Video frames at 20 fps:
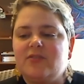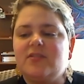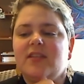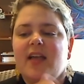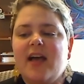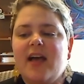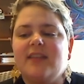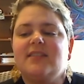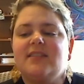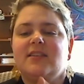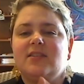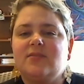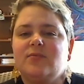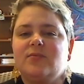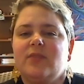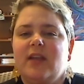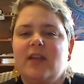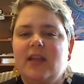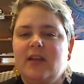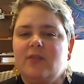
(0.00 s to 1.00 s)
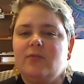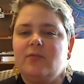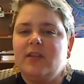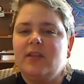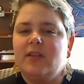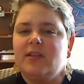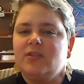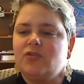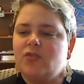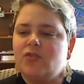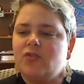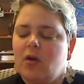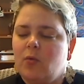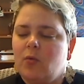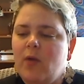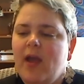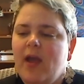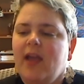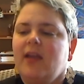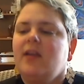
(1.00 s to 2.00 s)
classes in a really strong
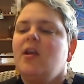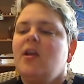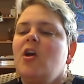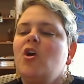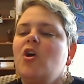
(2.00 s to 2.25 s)
way.